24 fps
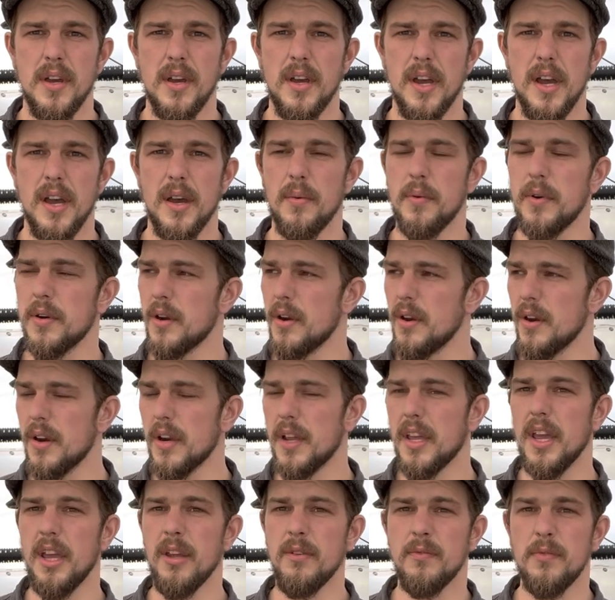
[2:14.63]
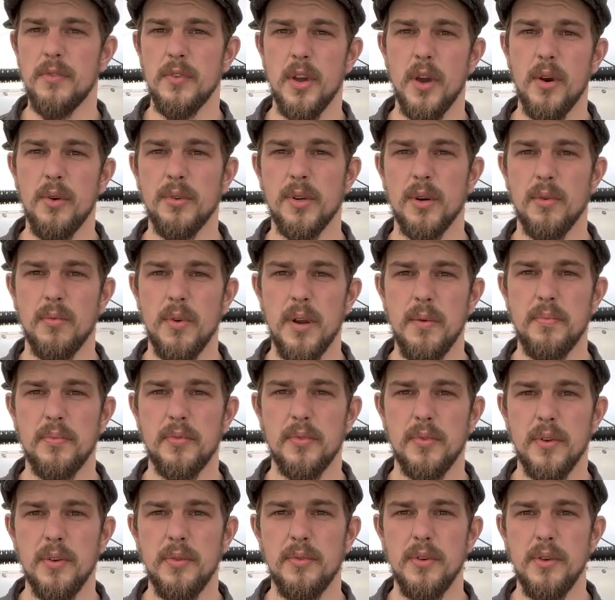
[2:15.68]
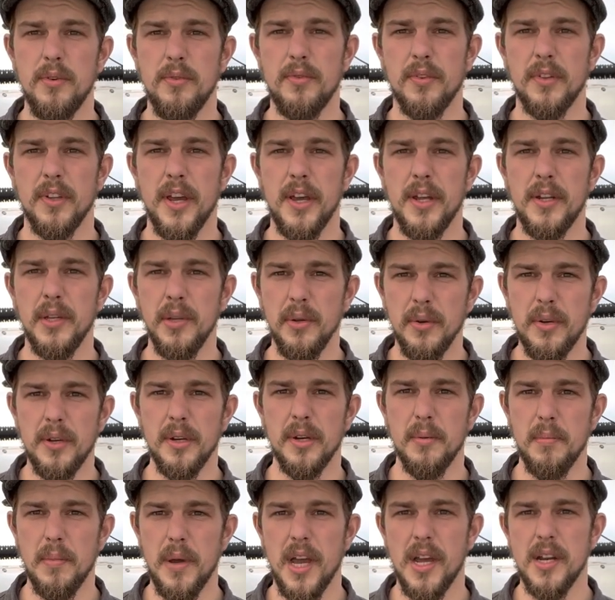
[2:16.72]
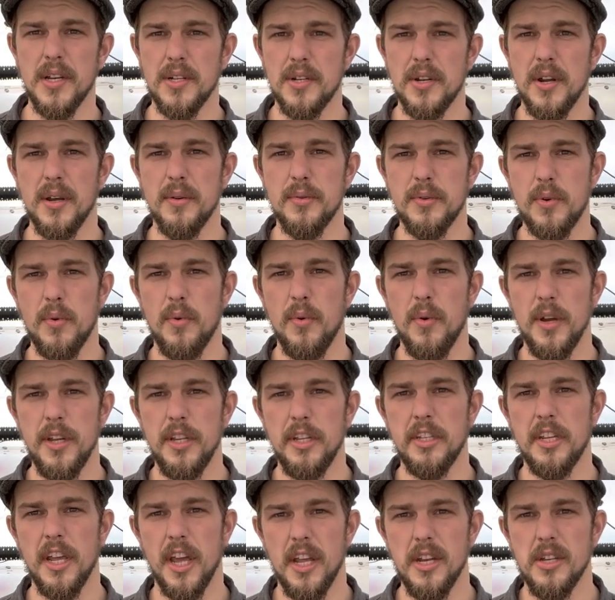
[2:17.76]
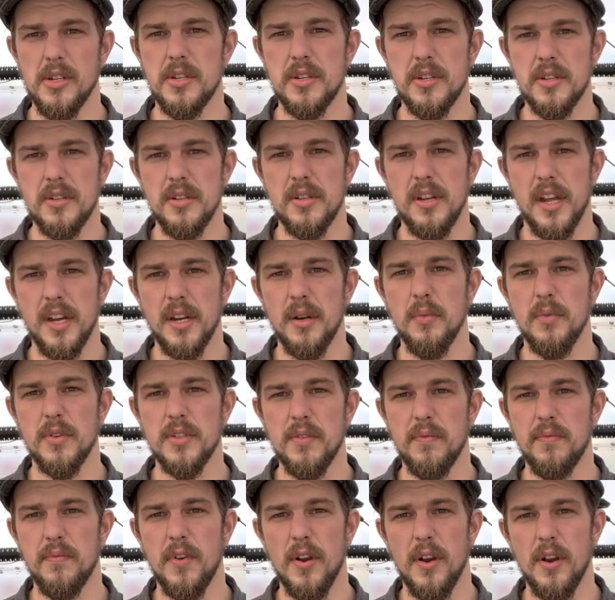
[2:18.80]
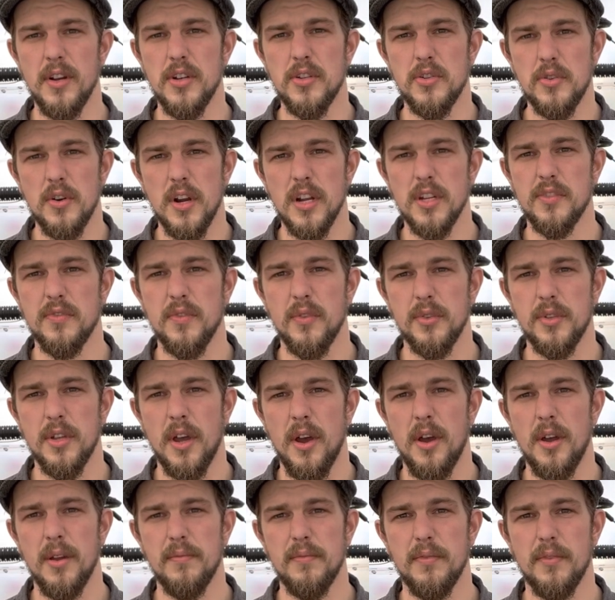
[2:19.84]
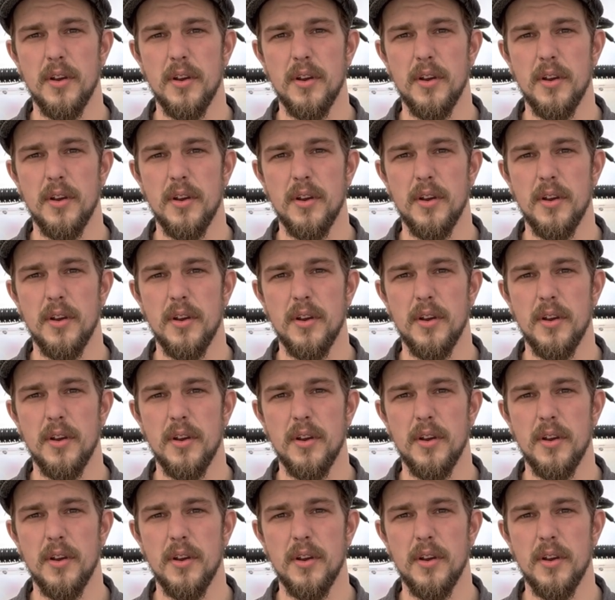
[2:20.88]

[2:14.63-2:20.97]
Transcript: Uh, when Hurricane Fiona ripped through Newfoundland, you can imagine I was quite tense and it was a very stressful time for